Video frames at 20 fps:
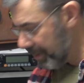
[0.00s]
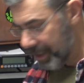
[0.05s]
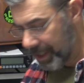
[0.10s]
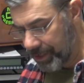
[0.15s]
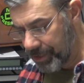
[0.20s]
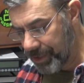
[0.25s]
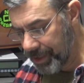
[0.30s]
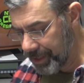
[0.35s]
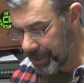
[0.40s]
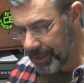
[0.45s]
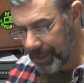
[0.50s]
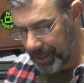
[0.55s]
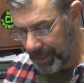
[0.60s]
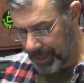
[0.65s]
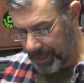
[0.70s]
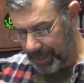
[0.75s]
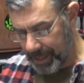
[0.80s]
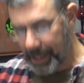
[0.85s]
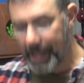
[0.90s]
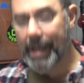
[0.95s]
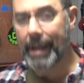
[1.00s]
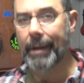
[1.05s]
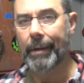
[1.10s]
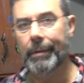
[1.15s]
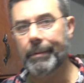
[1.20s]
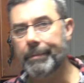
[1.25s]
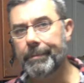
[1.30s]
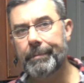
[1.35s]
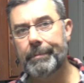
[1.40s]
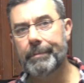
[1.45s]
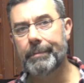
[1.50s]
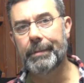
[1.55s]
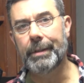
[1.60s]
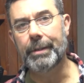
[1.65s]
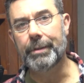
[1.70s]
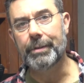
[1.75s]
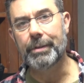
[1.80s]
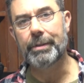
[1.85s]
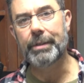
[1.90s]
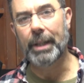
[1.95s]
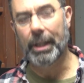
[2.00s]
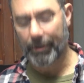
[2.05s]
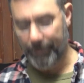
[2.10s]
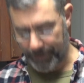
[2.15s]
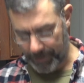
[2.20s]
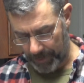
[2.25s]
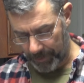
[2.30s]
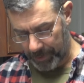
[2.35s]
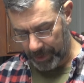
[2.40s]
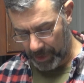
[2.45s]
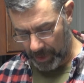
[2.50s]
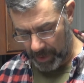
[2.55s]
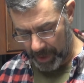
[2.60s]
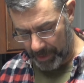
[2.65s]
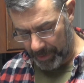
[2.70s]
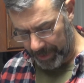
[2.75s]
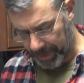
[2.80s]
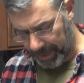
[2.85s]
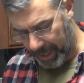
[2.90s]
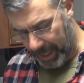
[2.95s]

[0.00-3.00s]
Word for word: Edition. I don't use a cell phone, so I really